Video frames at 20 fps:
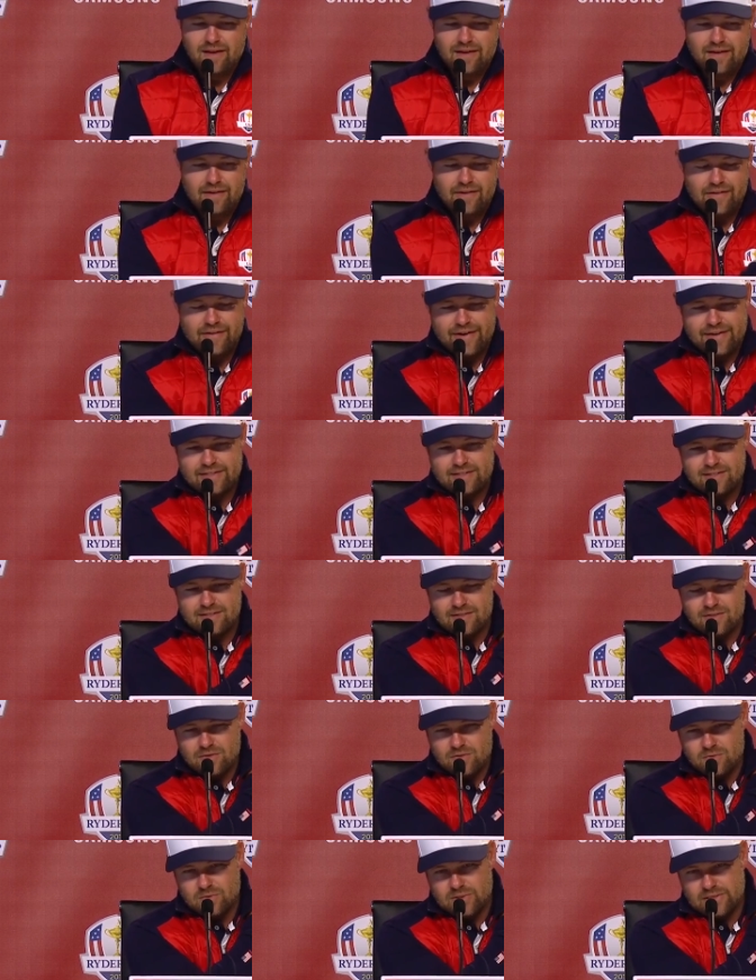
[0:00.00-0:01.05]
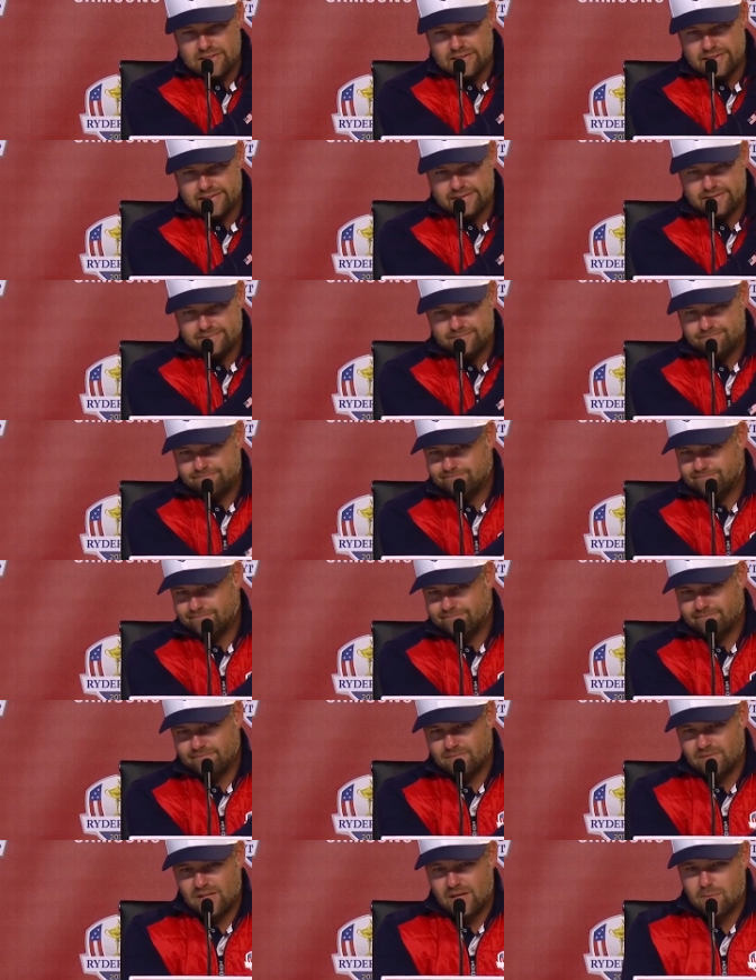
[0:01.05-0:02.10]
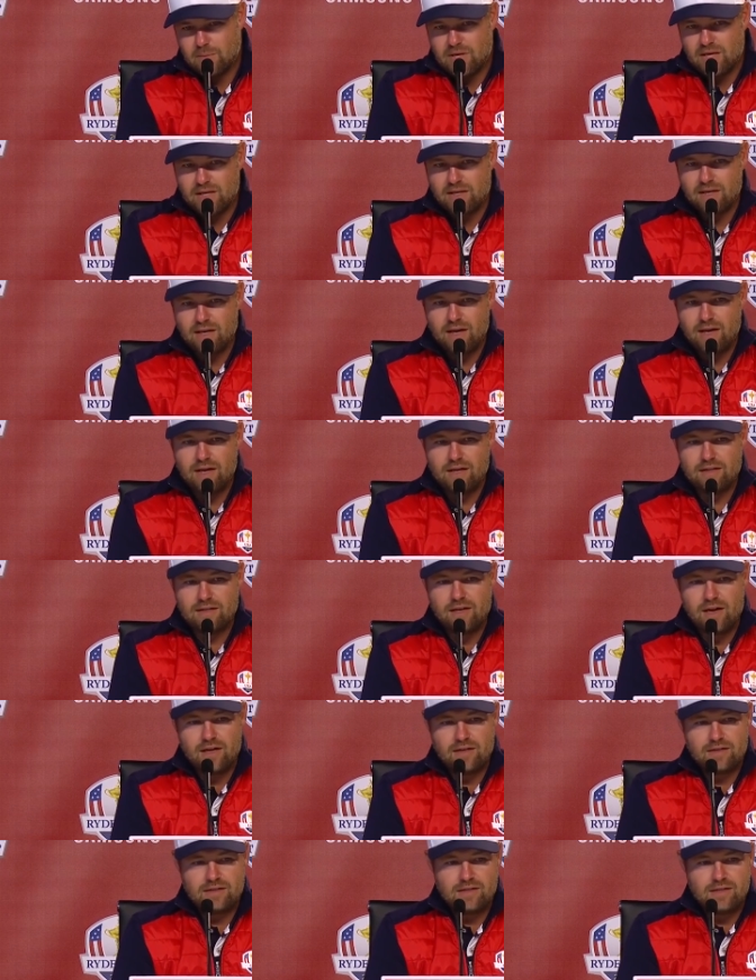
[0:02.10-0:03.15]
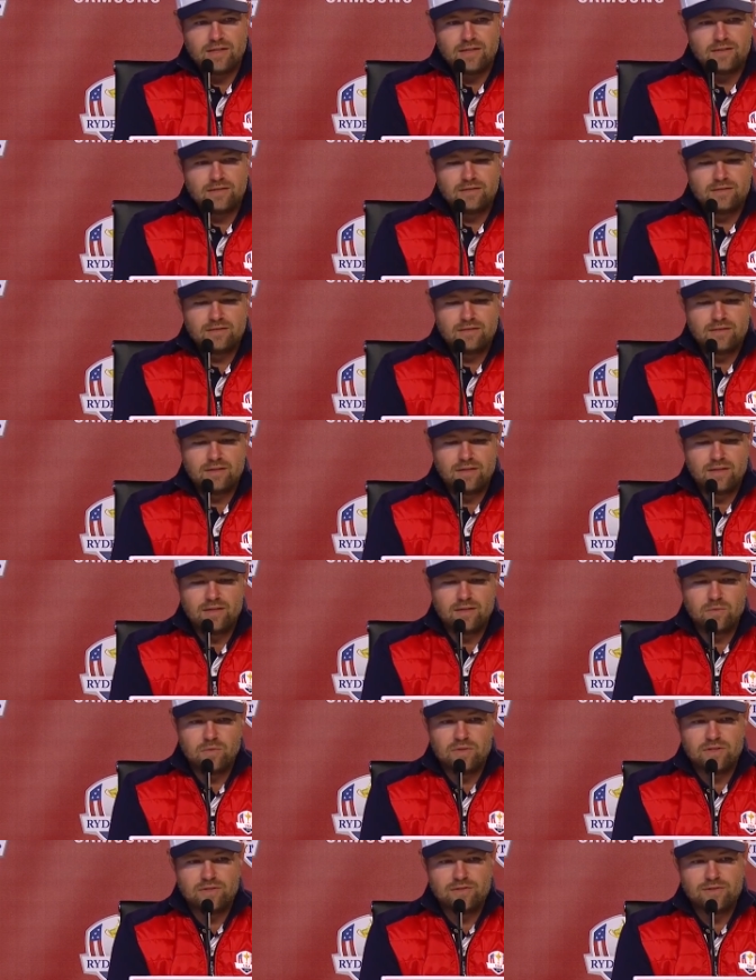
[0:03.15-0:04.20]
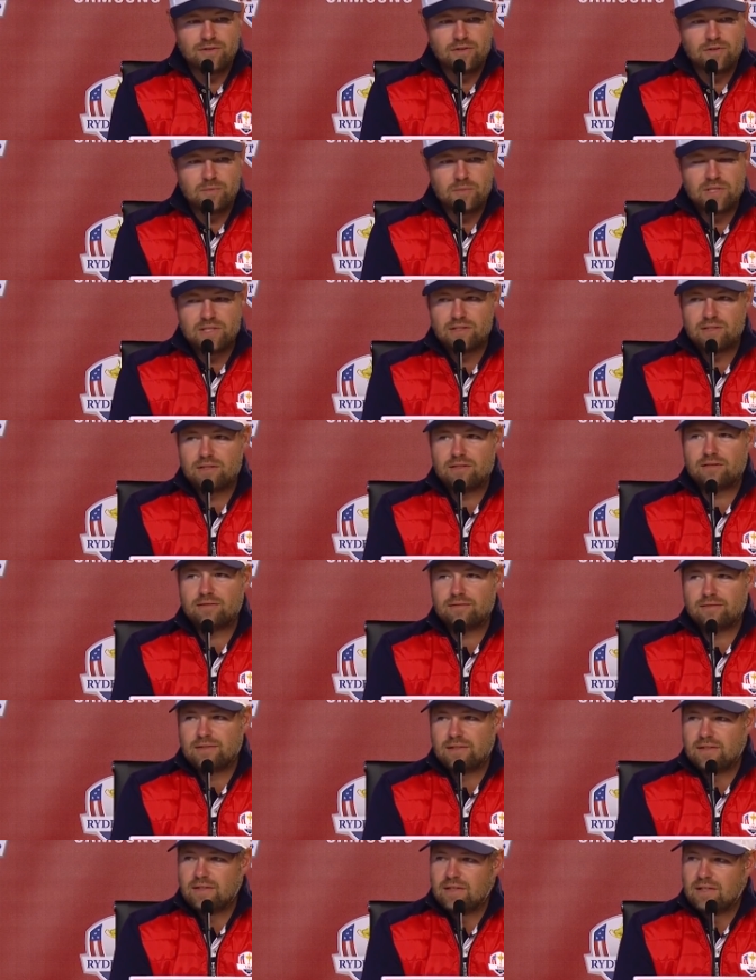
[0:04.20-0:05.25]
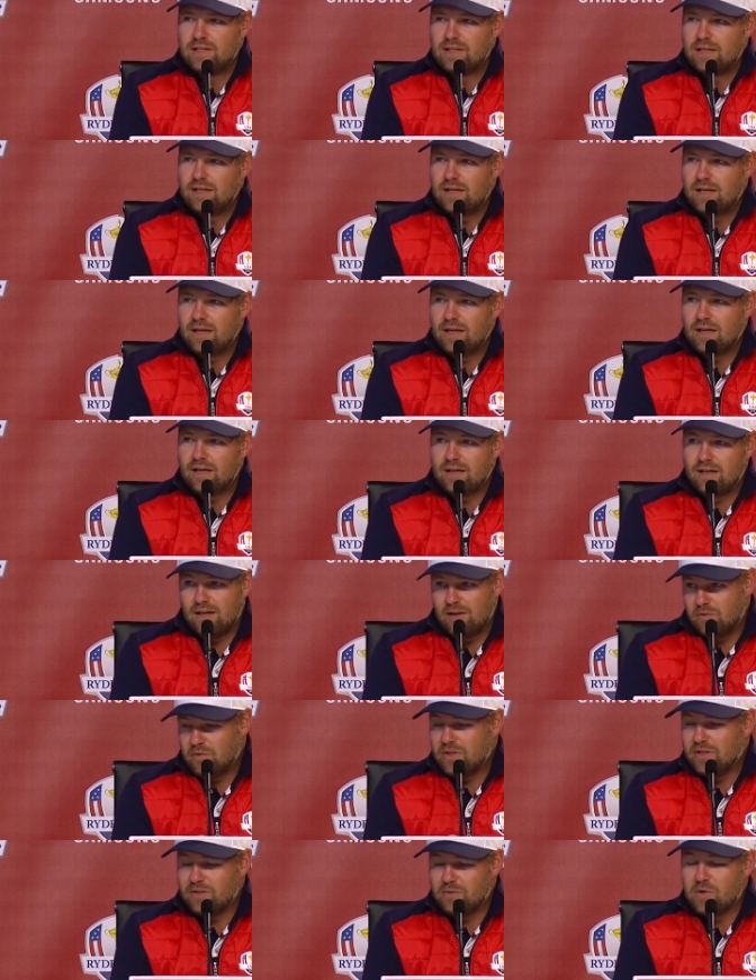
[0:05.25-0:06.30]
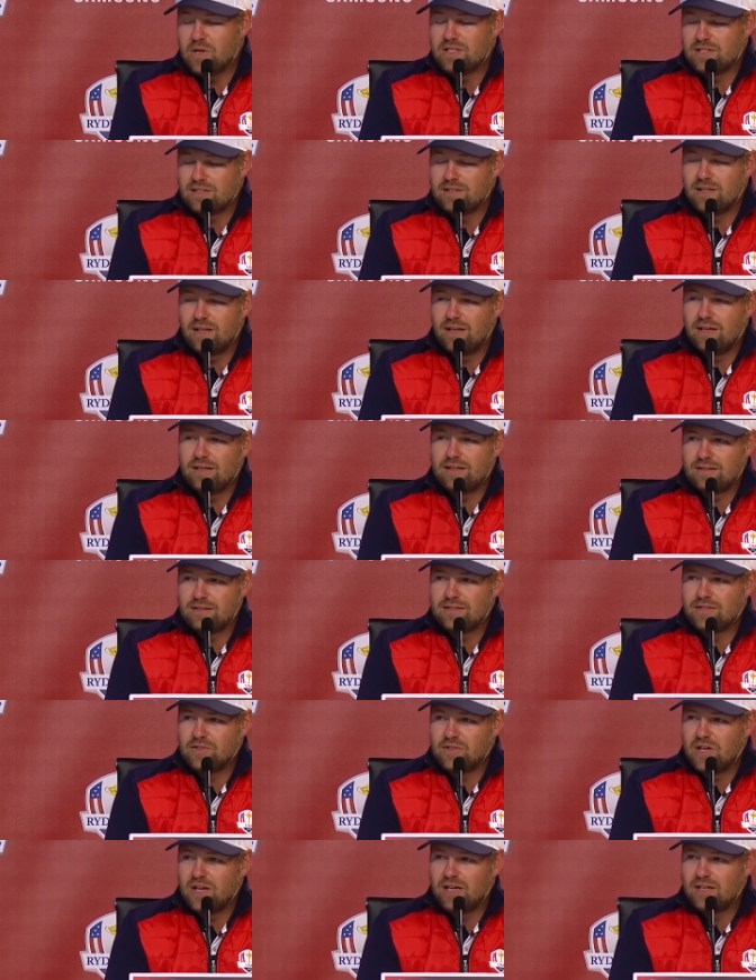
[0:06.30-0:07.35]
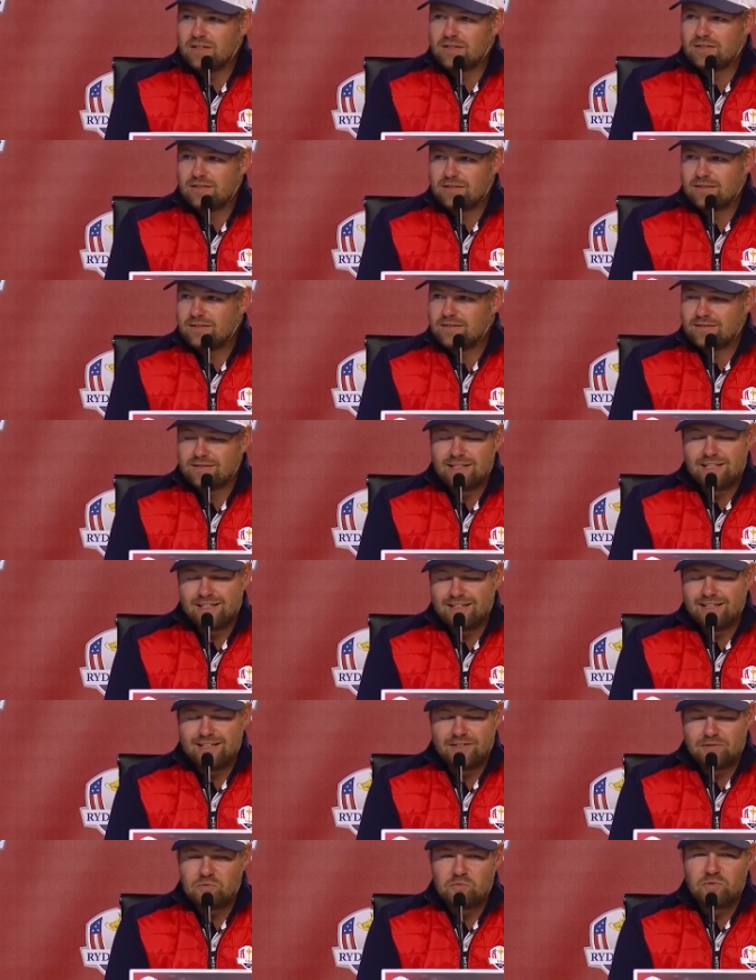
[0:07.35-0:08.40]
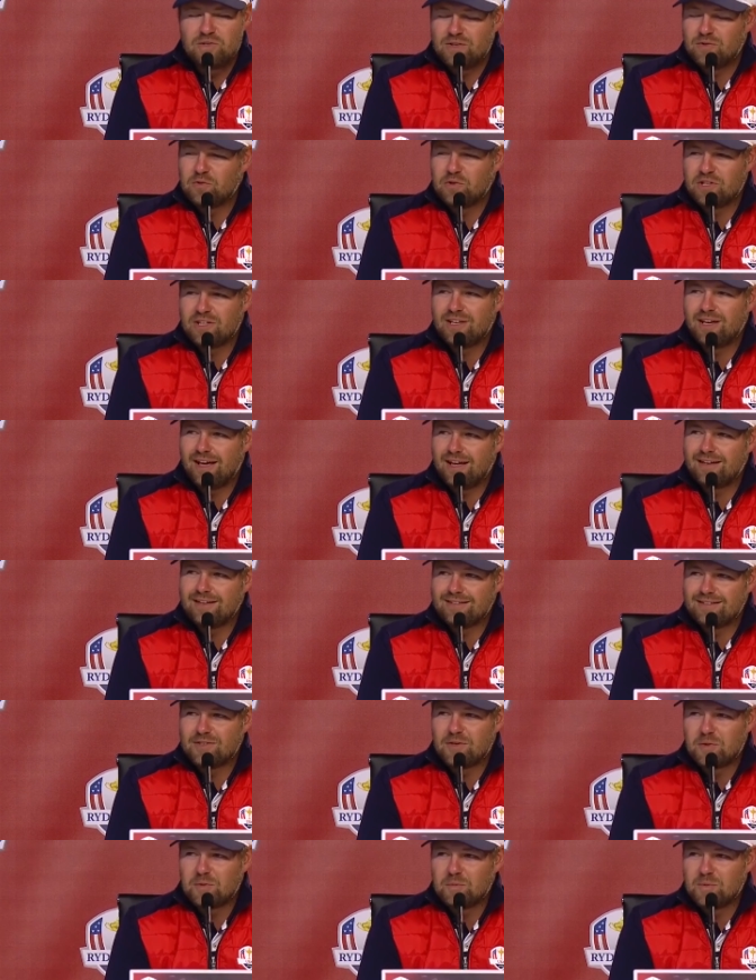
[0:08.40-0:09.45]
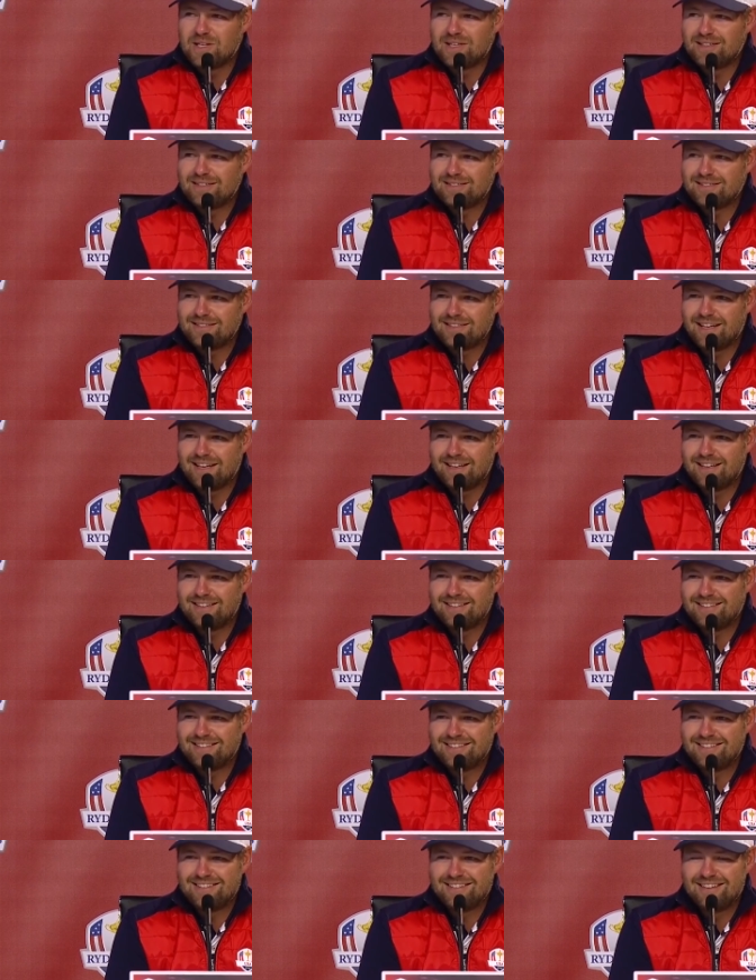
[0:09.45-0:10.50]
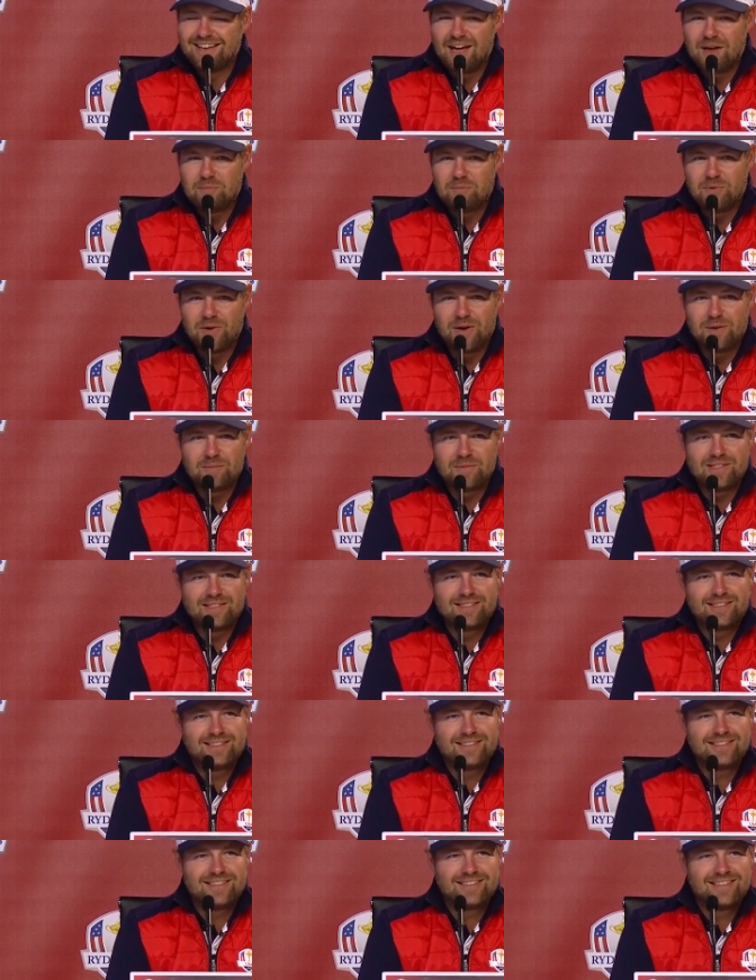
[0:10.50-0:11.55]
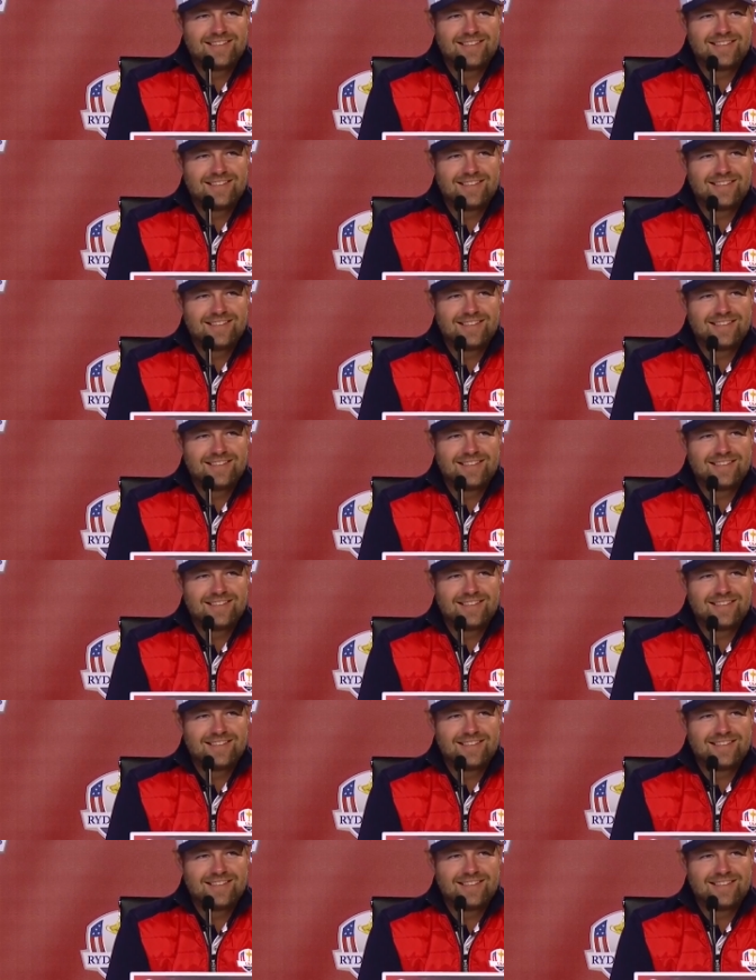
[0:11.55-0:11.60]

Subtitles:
All right, so I had gotten done with the tournament. I really wasn't lying to you guys. He really hadn't told me yet. I promise.